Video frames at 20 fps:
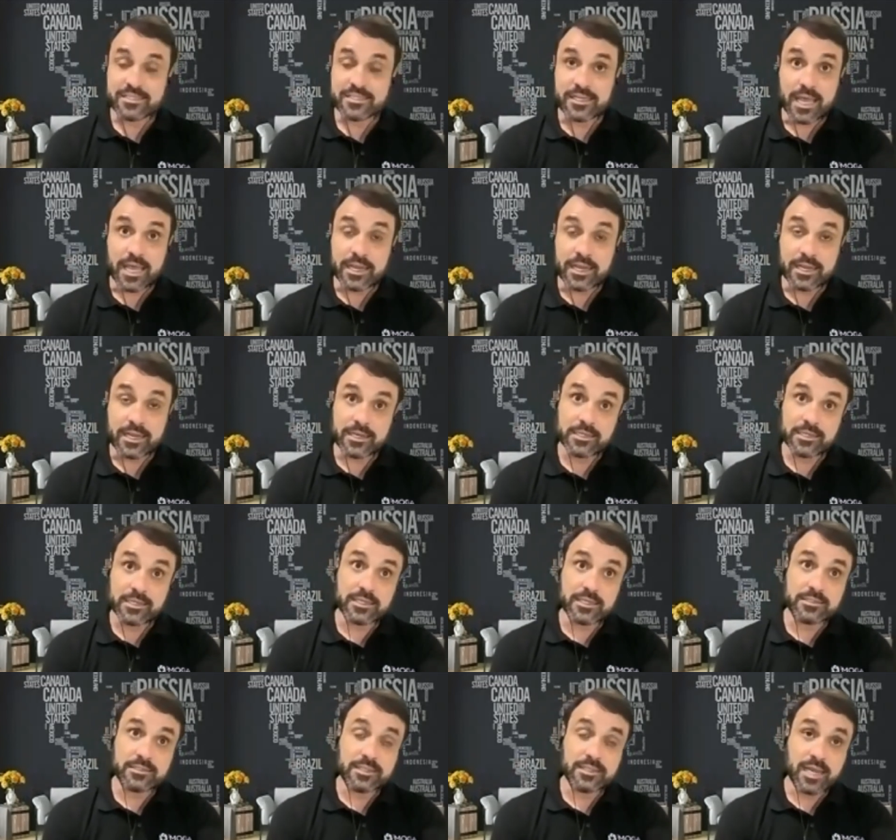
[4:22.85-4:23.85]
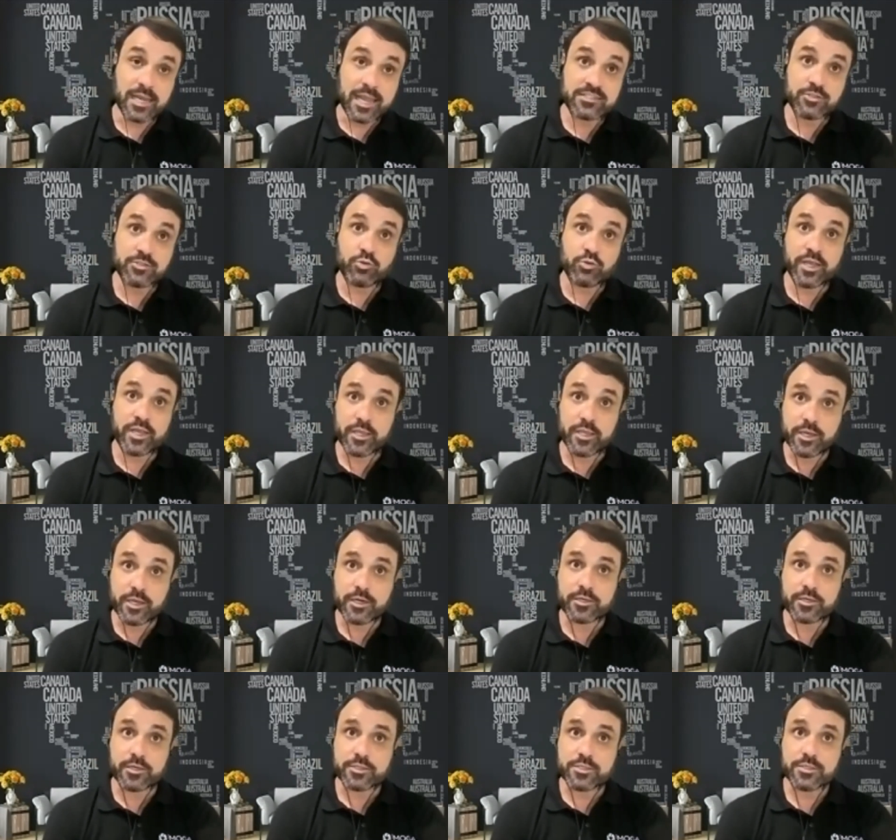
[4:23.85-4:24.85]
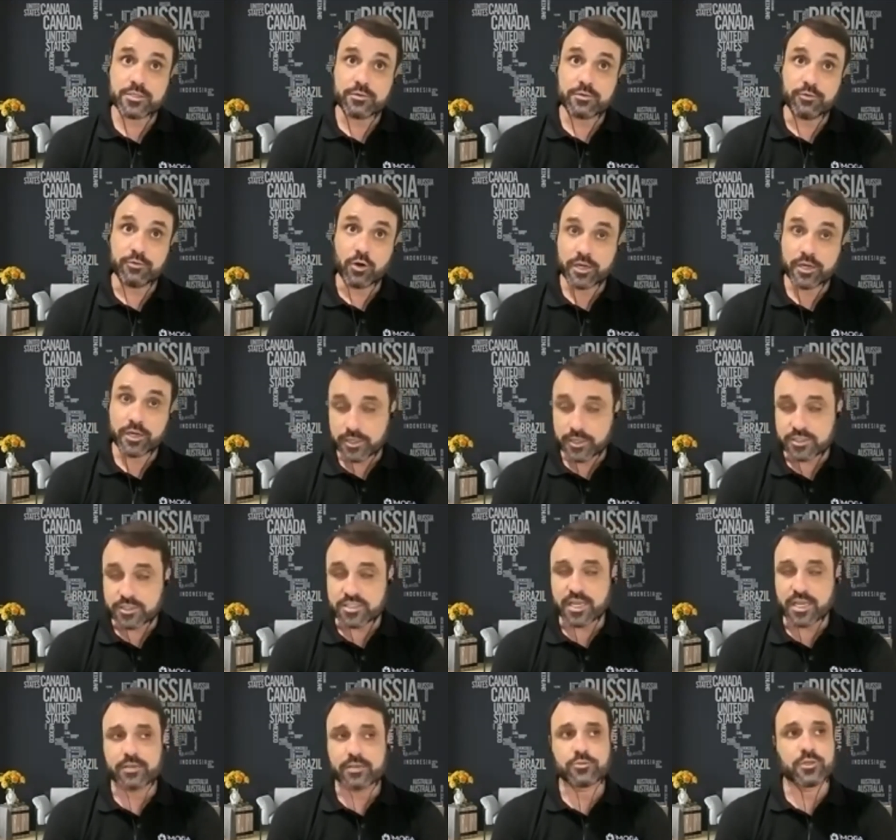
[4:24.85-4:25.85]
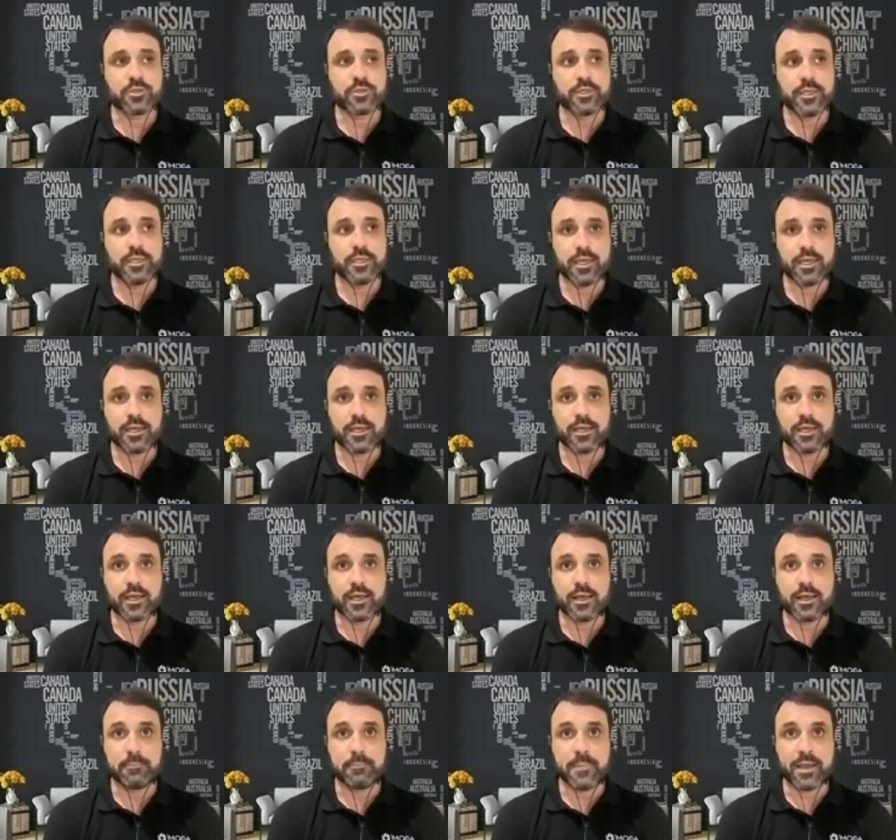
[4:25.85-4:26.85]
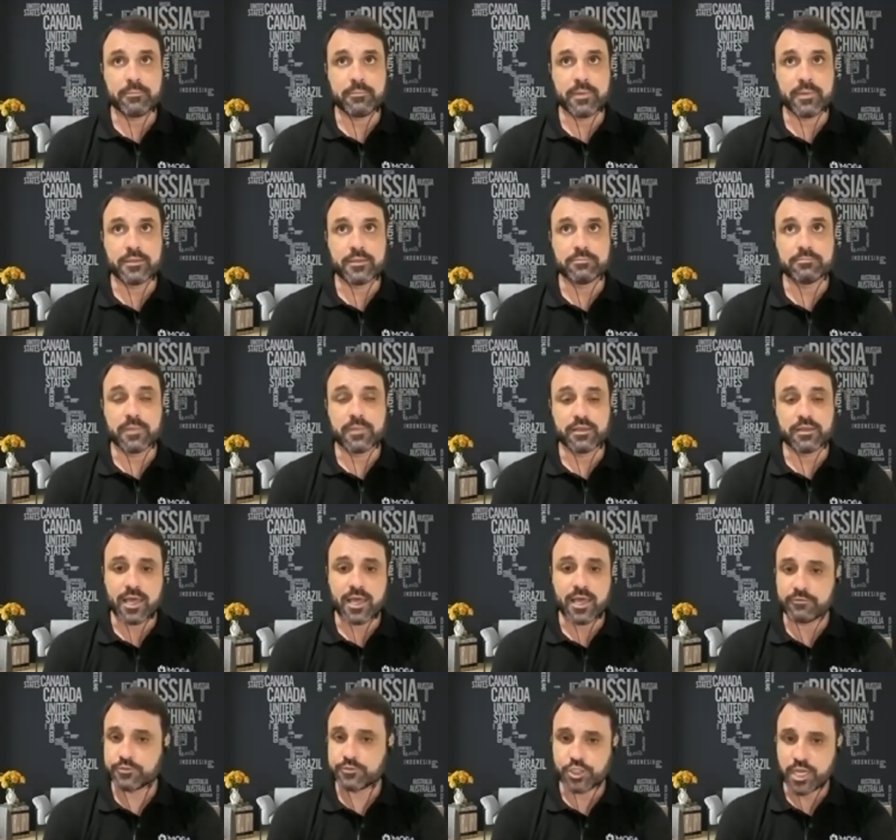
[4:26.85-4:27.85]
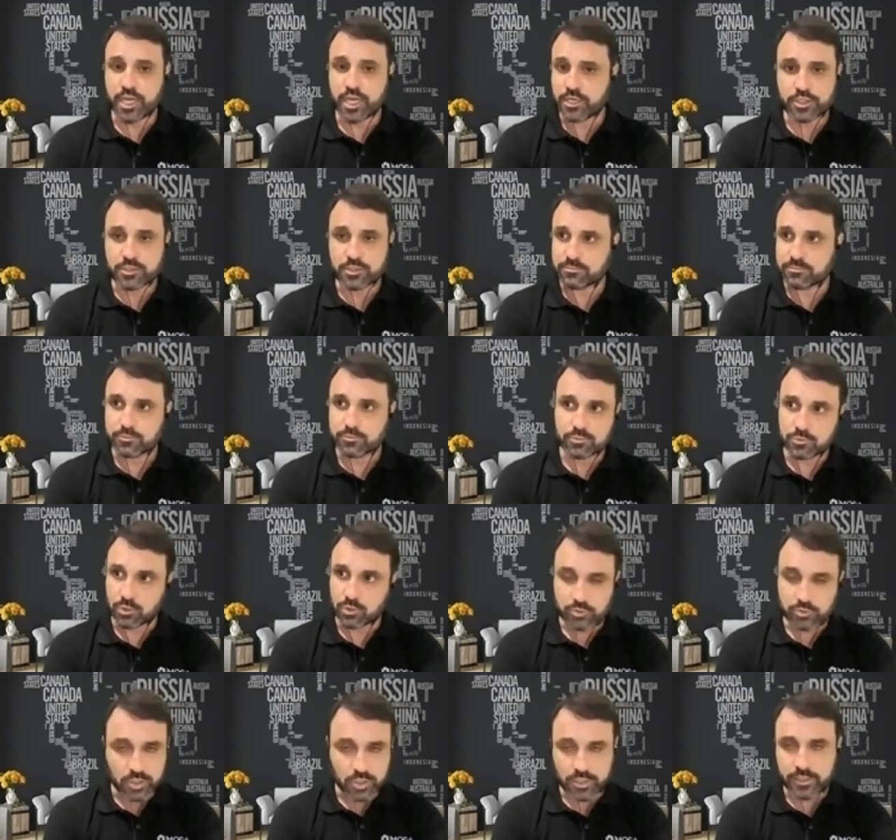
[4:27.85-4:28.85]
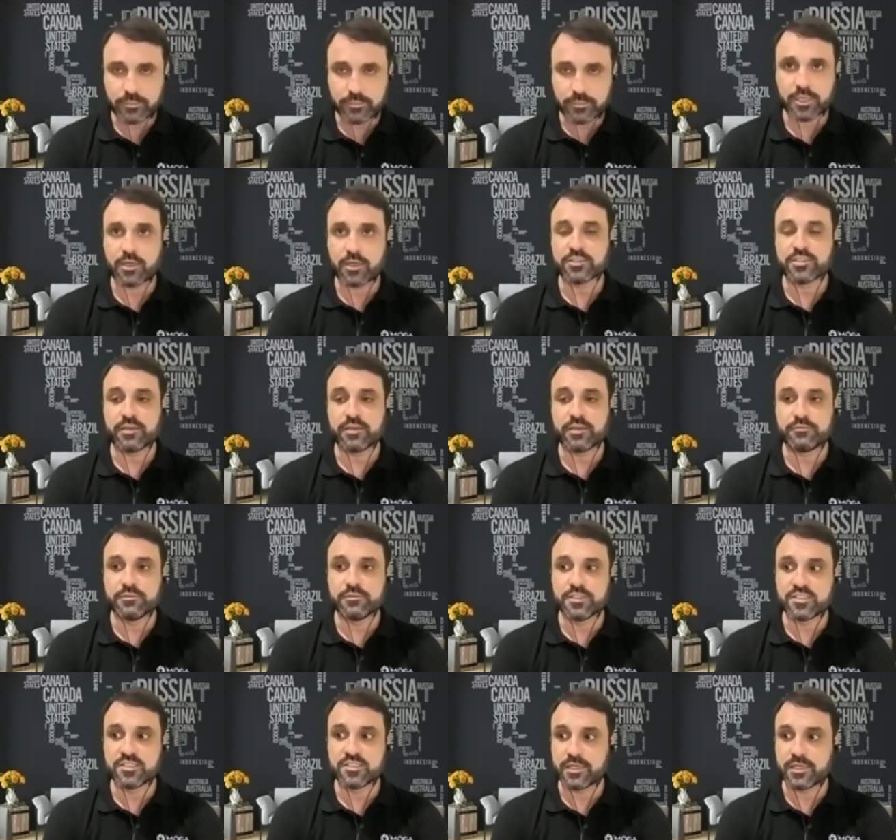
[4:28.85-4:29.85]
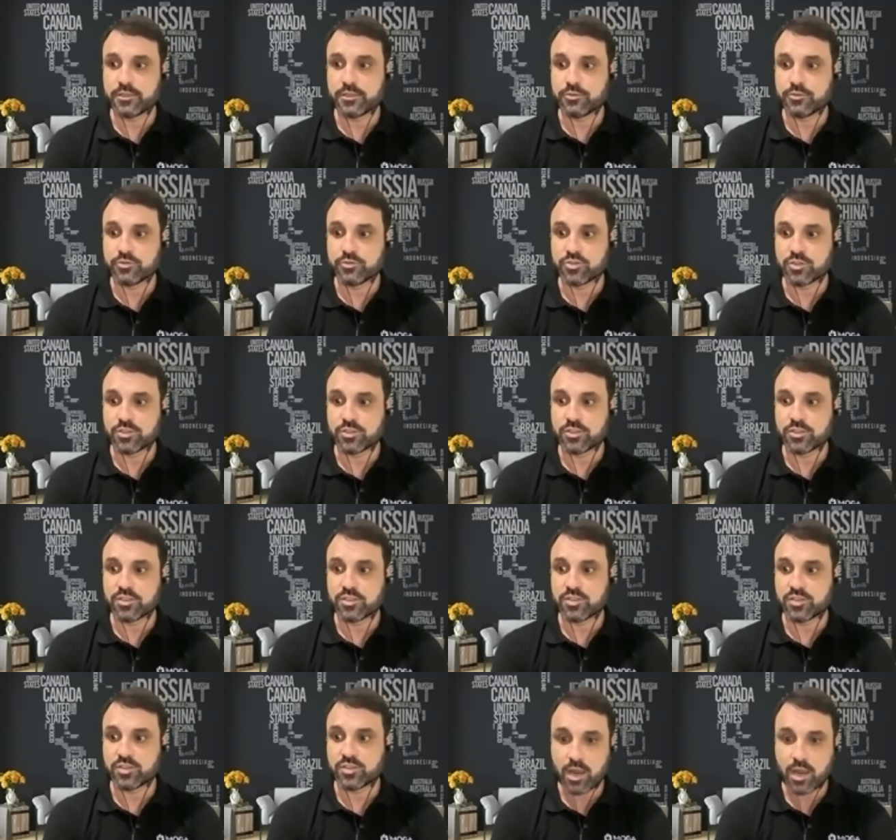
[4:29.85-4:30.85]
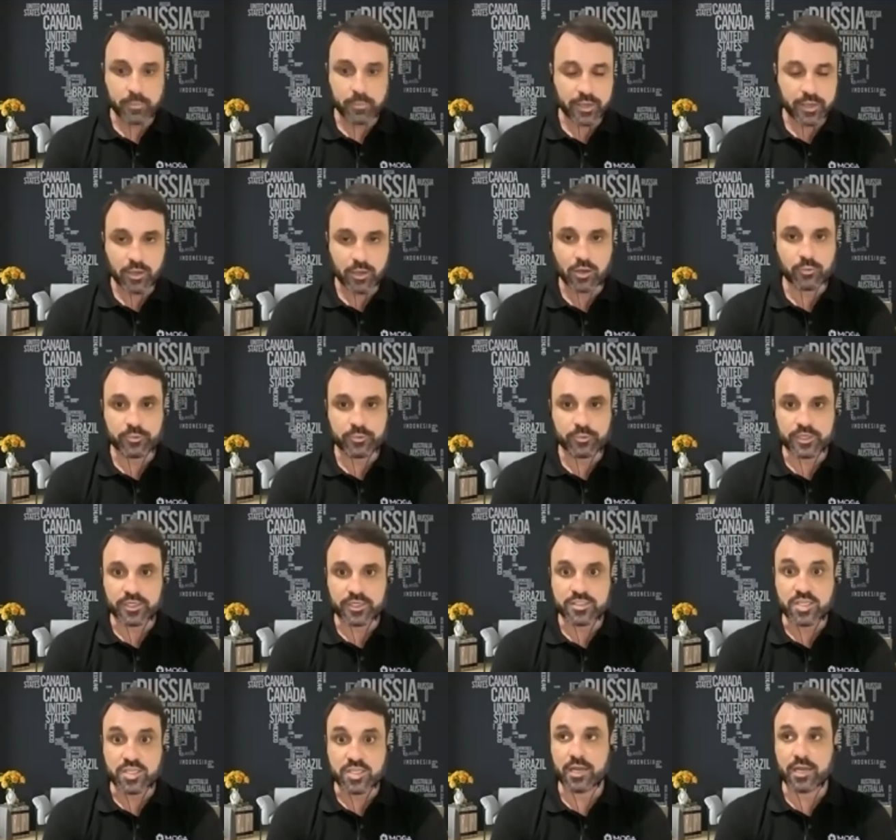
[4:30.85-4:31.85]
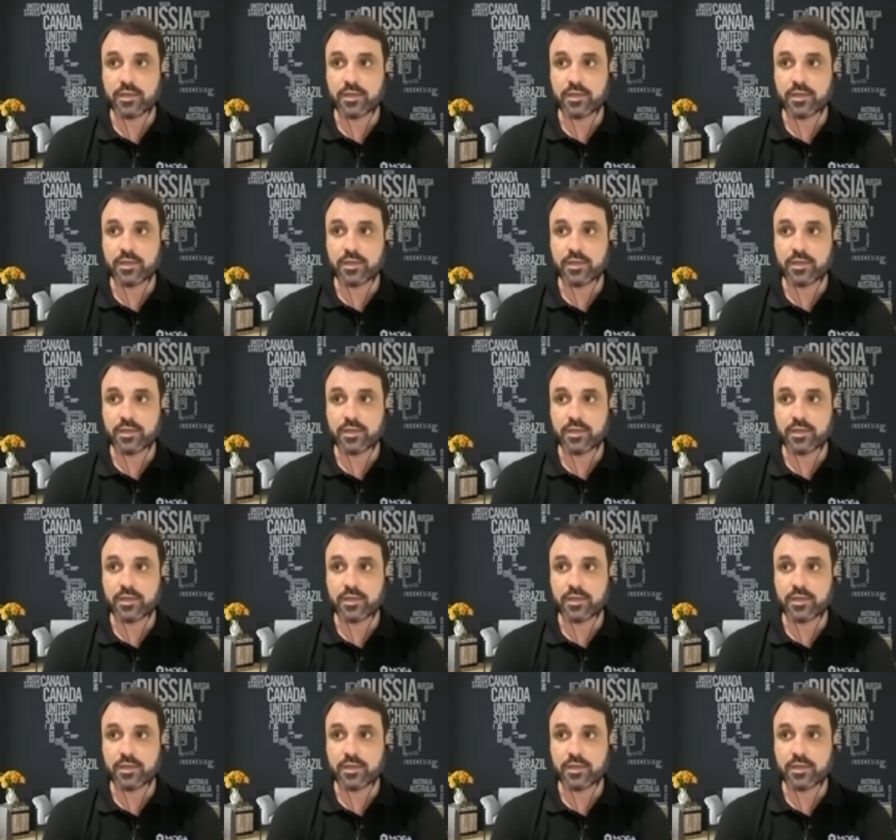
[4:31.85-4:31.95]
And in the last 4 years actually, my life changed totally because I decided to sell my companies and